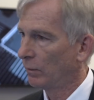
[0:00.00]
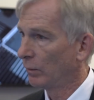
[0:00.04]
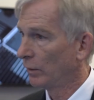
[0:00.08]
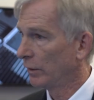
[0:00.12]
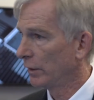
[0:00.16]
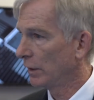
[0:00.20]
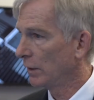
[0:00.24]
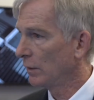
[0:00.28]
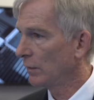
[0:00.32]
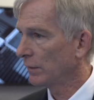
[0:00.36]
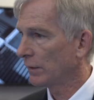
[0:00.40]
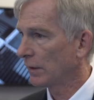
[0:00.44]
were
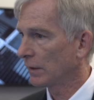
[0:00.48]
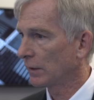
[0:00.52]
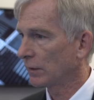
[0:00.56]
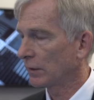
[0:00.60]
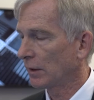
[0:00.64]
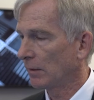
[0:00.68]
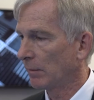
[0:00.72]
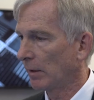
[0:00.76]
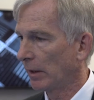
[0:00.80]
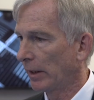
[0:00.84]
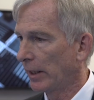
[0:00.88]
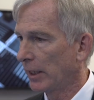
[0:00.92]
using
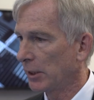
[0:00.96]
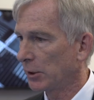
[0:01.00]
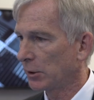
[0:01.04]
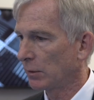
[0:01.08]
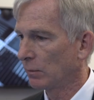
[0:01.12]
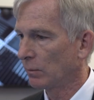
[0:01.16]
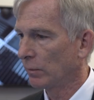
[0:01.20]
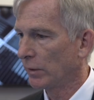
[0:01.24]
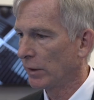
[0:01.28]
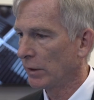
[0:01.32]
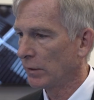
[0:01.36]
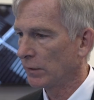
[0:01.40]

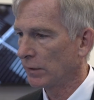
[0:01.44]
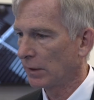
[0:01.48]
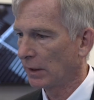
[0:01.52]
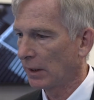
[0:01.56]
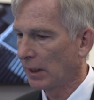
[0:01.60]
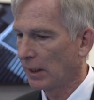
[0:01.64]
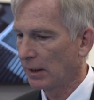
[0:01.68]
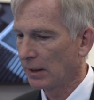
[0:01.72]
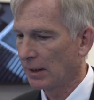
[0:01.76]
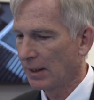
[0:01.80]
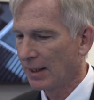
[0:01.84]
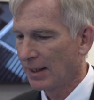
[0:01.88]
simulation were using
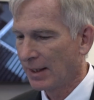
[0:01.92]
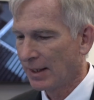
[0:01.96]
it